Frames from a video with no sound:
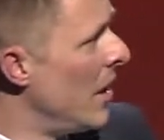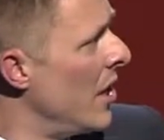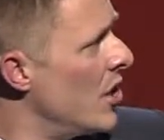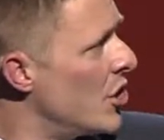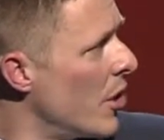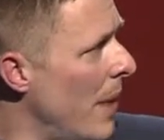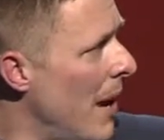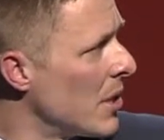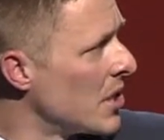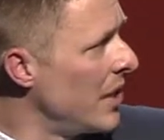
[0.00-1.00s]
you should be
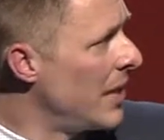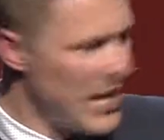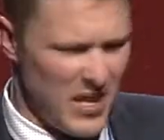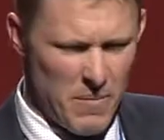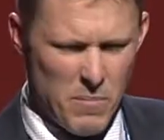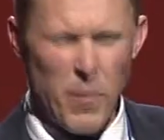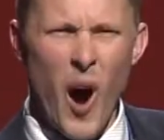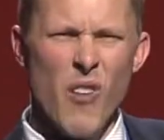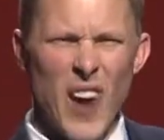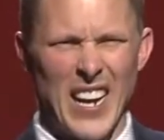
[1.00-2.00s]
able to see there that
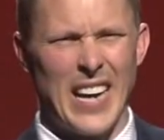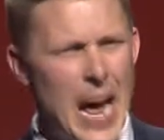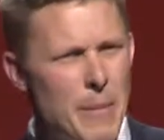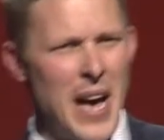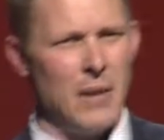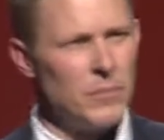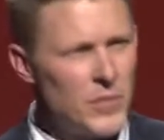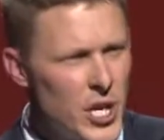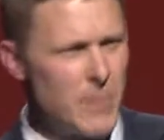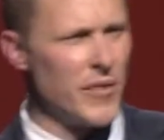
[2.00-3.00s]
Pairata came out. In
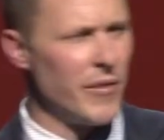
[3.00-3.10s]
terms of